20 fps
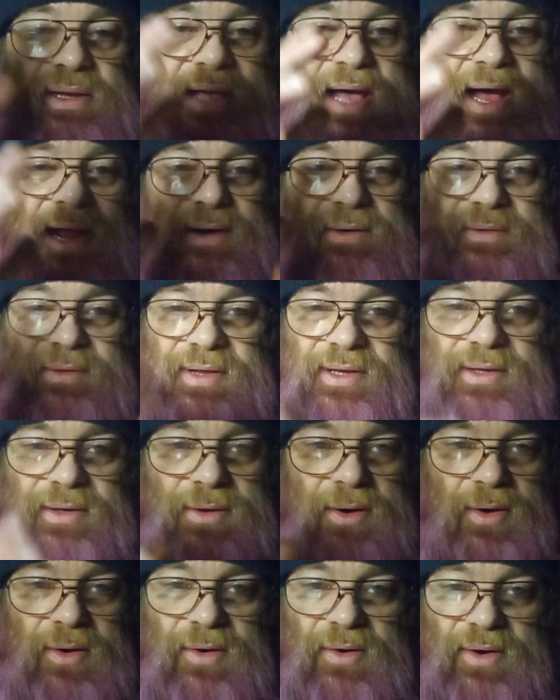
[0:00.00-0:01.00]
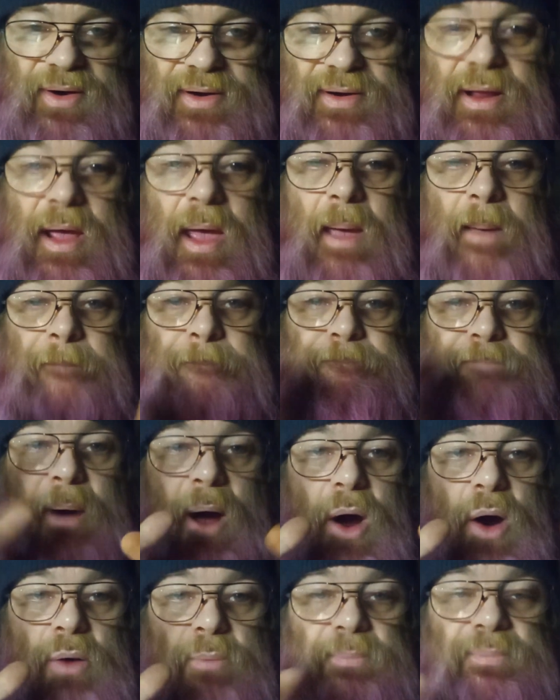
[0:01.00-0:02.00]
got everything going.
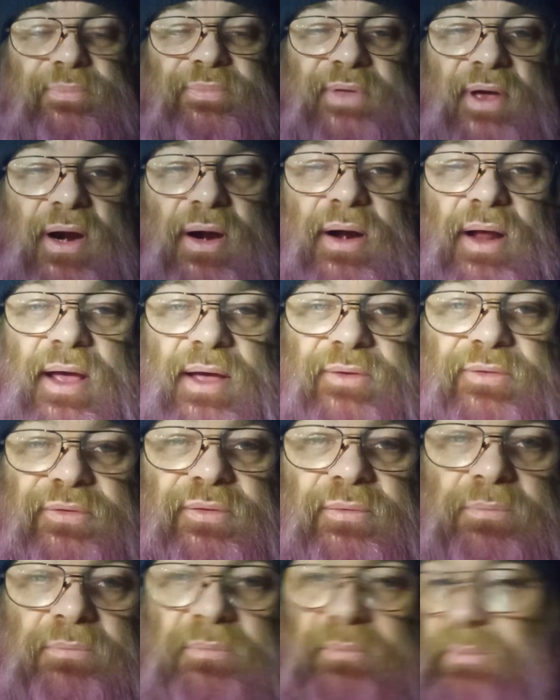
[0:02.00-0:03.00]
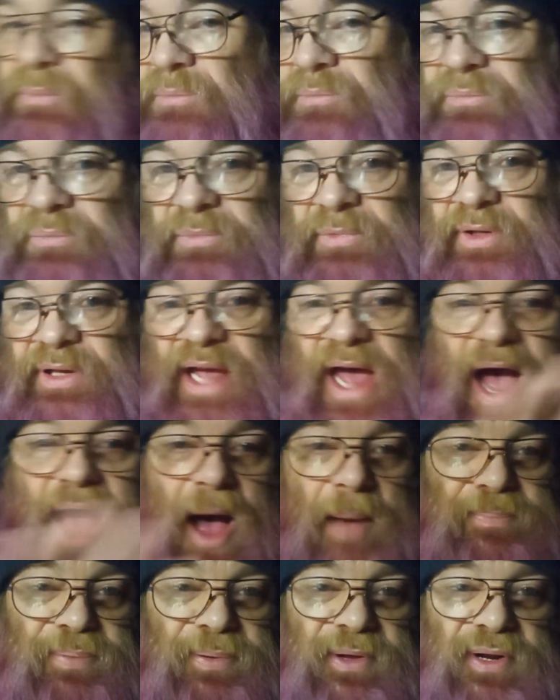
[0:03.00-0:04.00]
Boom, there it is.
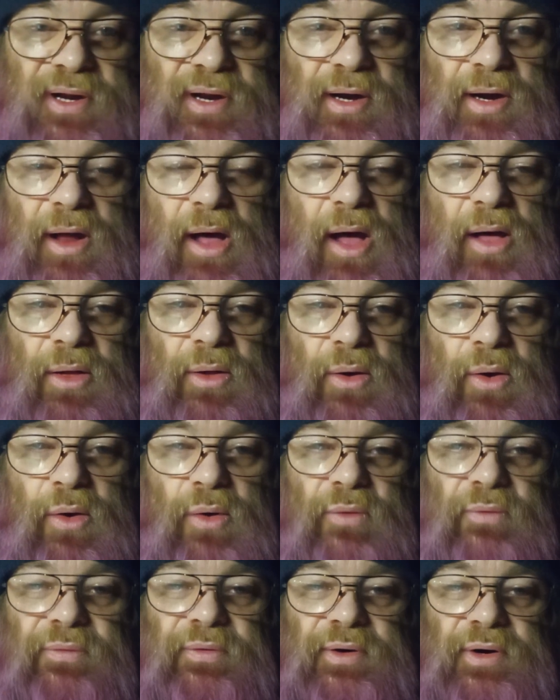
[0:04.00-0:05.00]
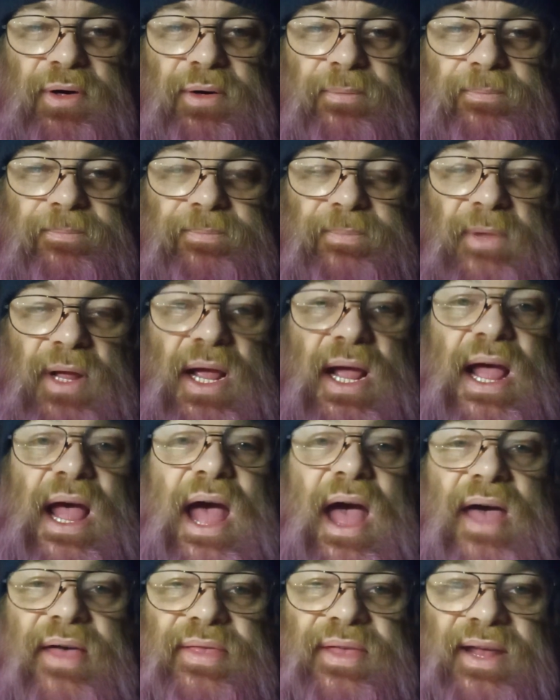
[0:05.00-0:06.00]
Copied it all over.
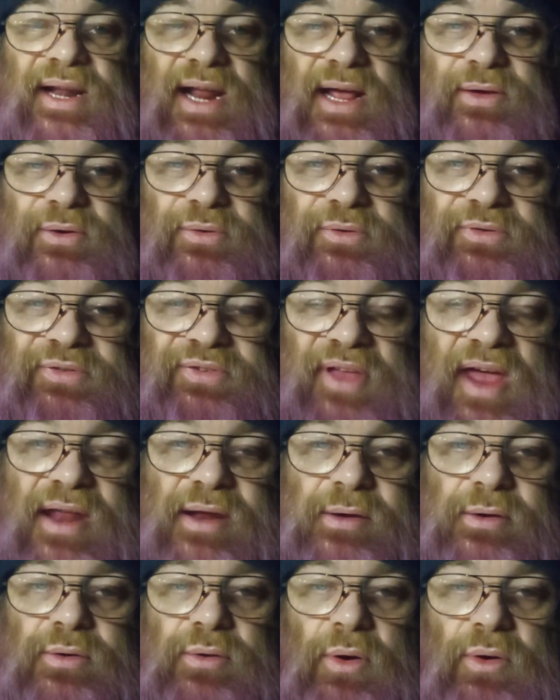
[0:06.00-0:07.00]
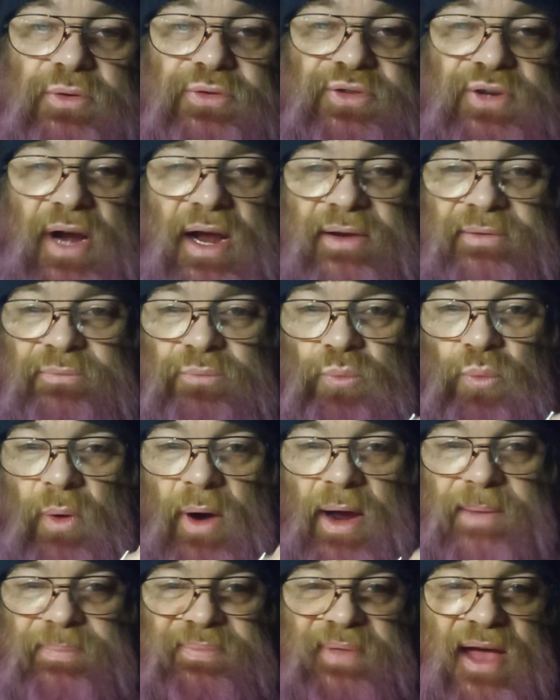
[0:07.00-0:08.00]
And then I used that enclosure. I
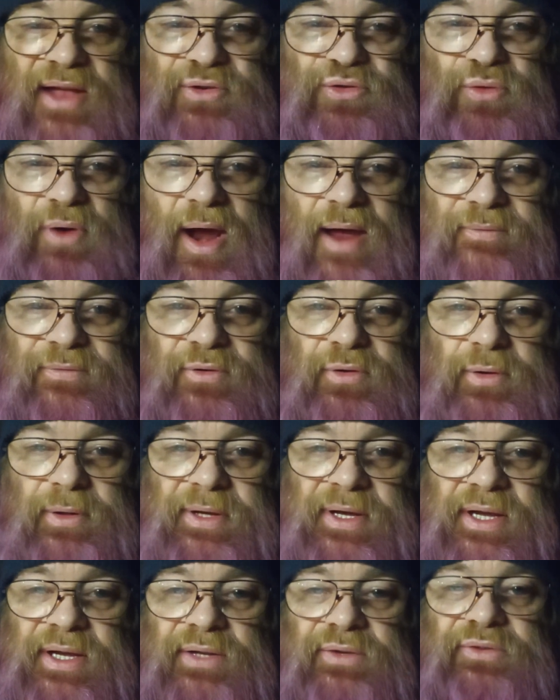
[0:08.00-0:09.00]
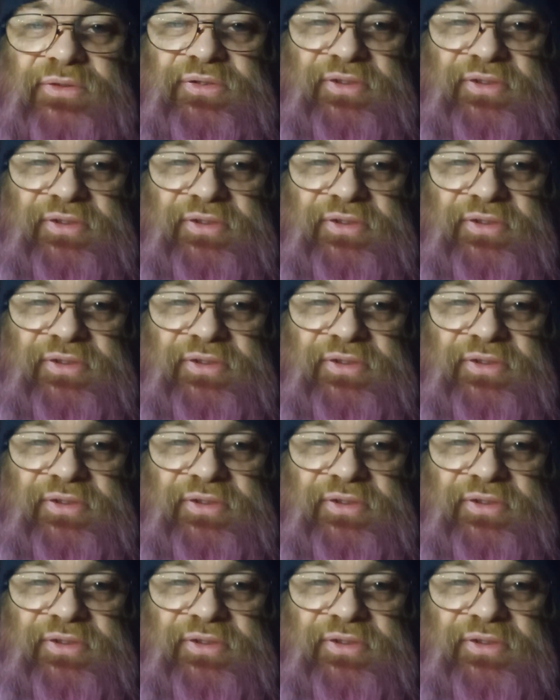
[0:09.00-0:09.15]
wiped that drive clean,